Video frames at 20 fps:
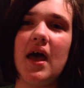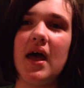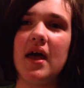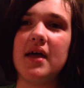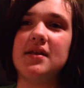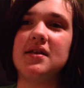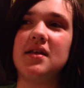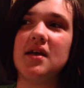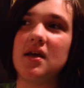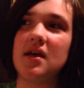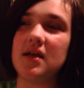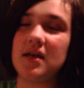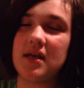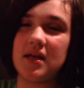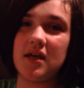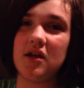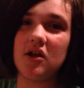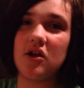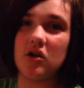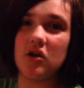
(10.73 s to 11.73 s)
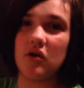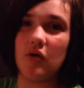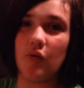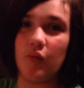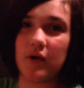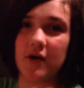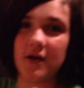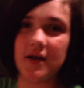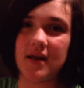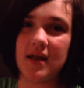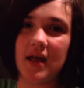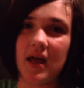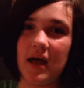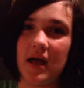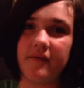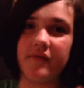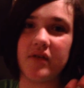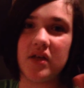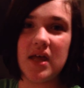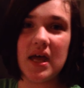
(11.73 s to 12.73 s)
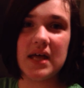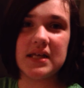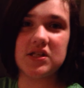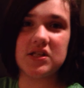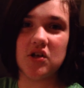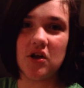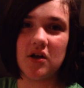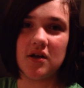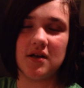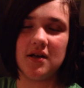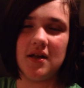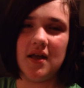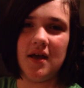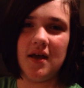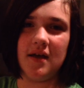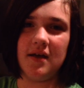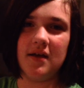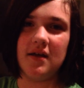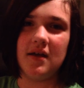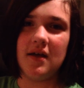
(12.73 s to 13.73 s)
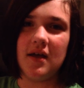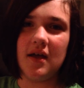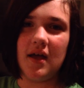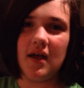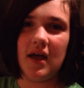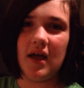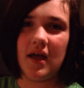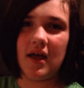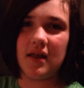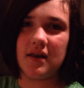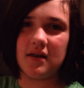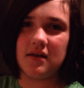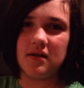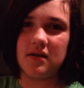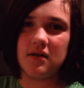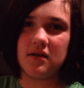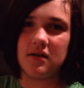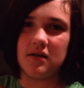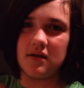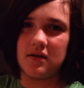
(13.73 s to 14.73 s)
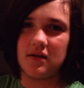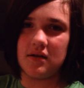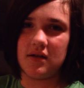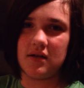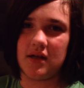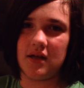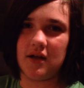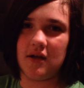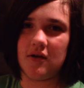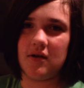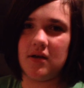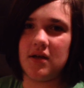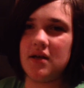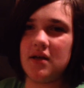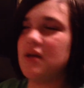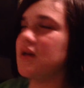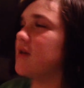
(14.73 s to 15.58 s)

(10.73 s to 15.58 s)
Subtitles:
and here we're gonna have a guest star today, and here he